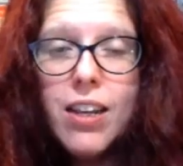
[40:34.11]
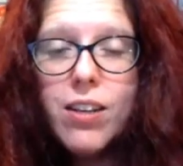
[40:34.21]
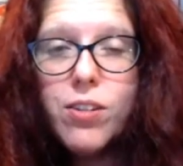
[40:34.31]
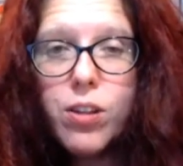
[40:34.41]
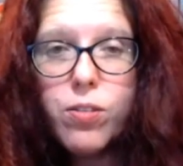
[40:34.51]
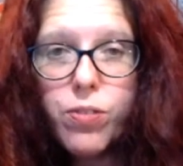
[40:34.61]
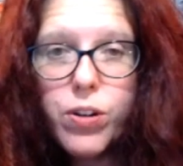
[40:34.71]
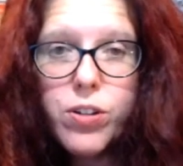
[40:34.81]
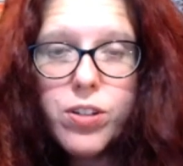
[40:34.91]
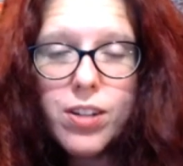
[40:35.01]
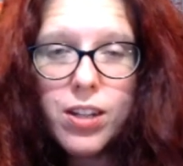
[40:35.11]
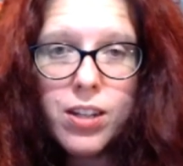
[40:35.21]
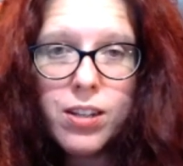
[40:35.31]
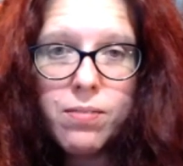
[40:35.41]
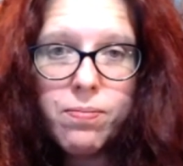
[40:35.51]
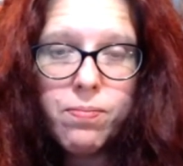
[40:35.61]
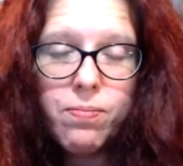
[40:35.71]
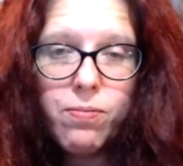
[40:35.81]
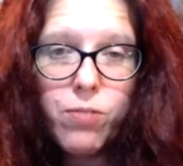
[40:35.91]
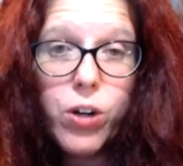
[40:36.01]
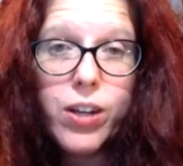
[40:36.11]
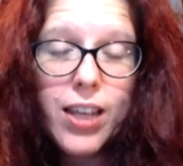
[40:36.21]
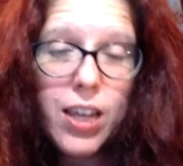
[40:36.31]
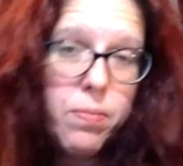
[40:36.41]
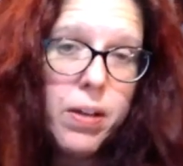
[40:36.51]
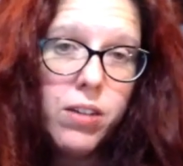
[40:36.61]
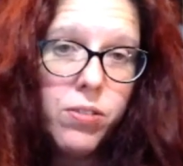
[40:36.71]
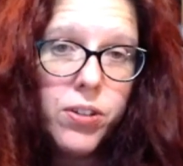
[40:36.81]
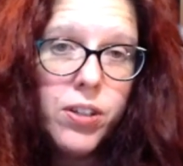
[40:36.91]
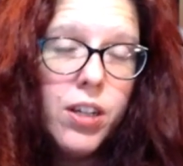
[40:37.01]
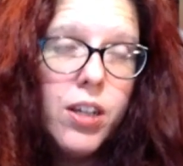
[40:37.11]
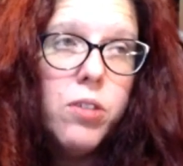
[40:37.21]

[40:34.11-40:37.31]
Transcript: so the first verdict came out, right,